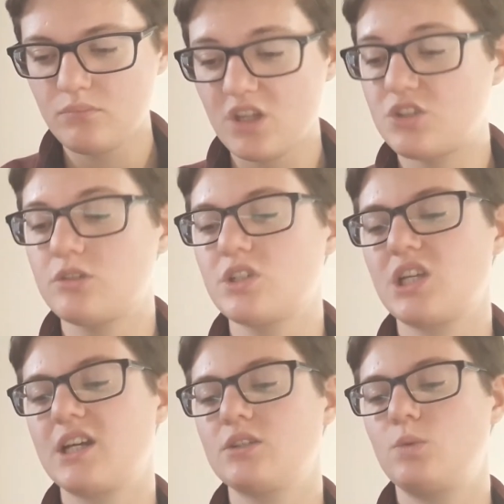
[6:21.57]
So the
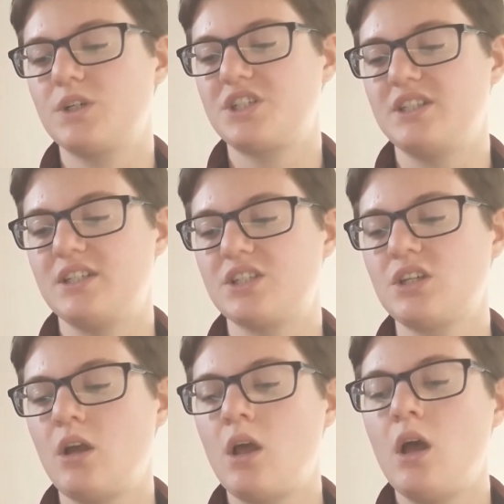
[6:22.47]
second question
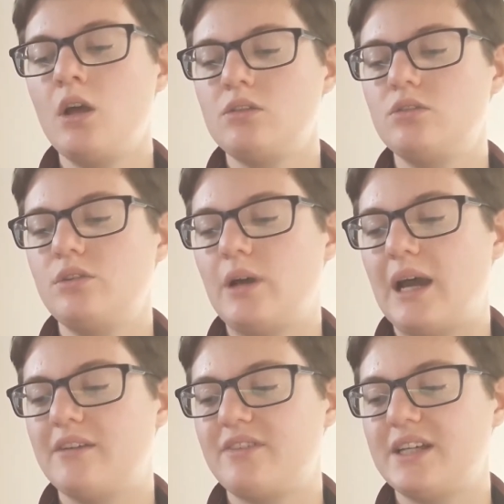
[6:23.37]
is, do you
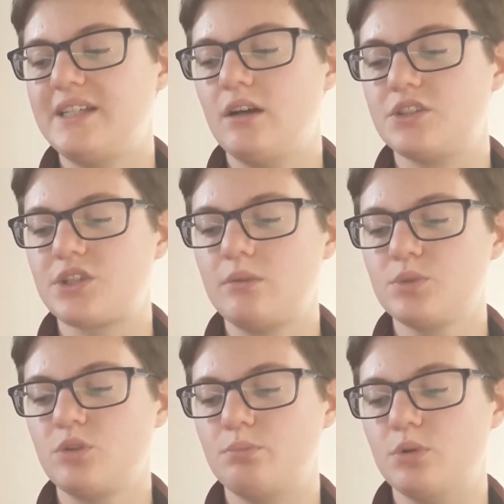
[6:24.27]
have any
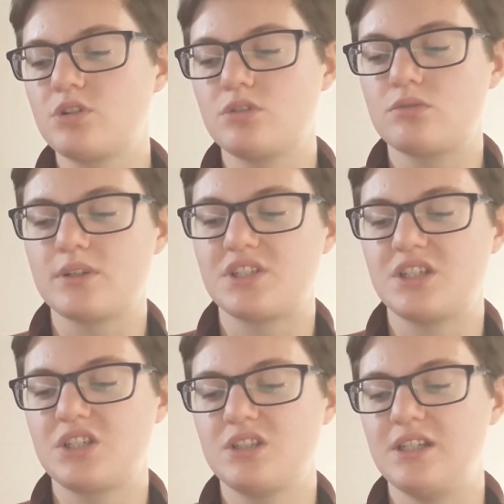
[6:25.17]
autumnal book to
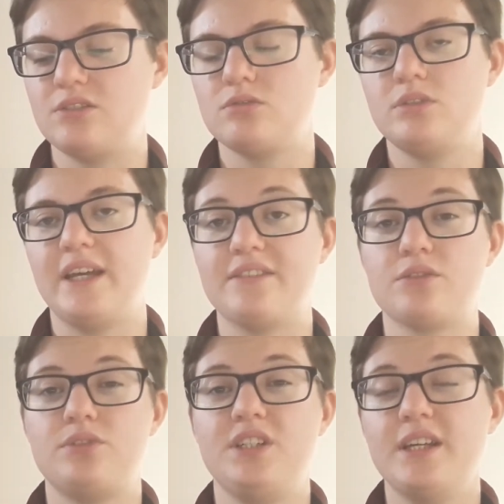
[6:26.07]
transition into the end
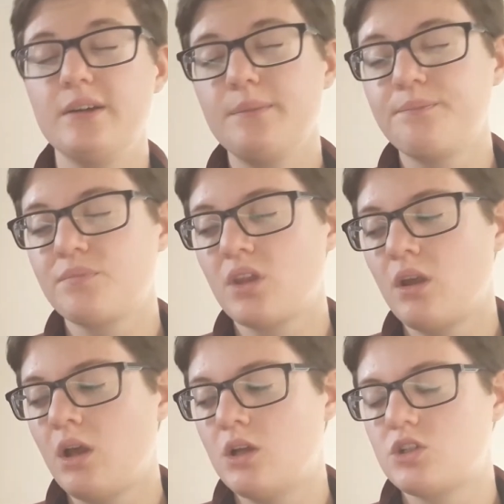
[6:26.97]
of the year?
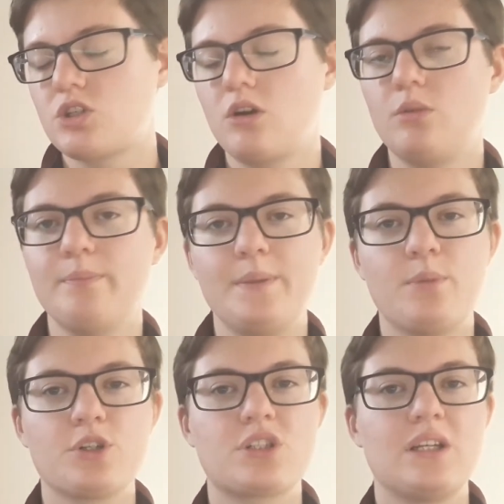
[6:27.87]
So me
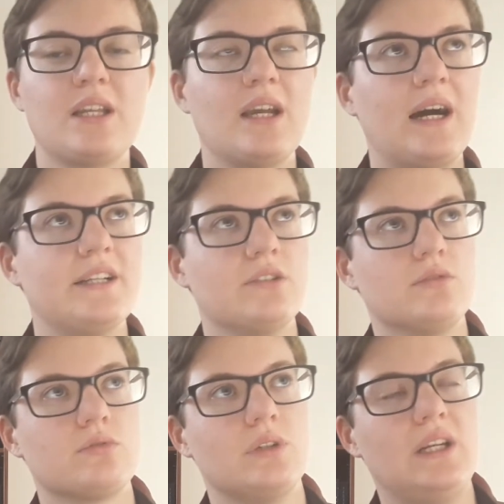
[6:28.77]
personally, I
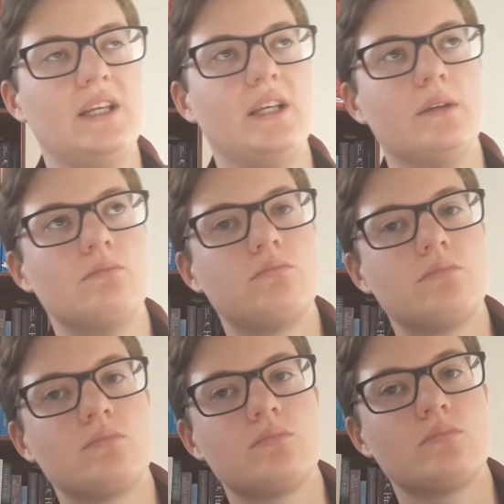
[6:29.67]
don't really
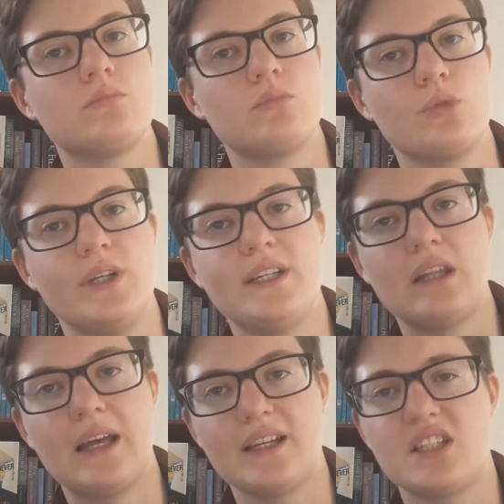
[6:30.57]
read
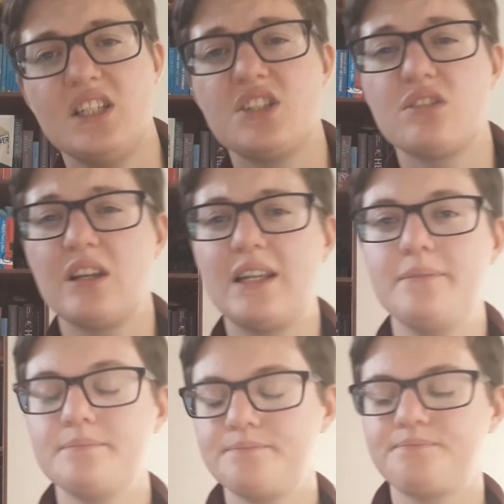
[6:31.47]
like
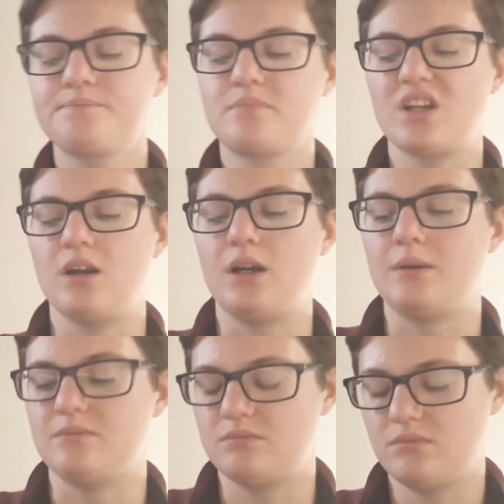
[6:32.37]
seasonally.
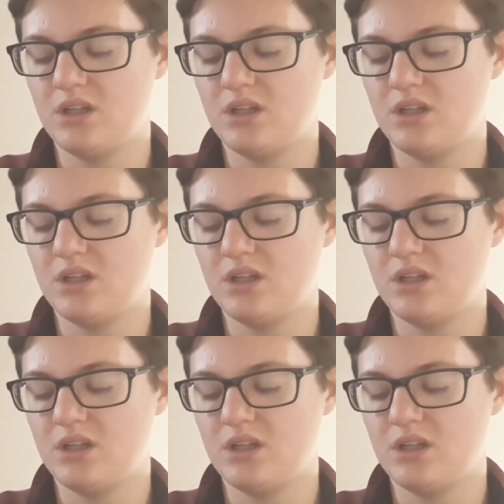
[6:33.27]
I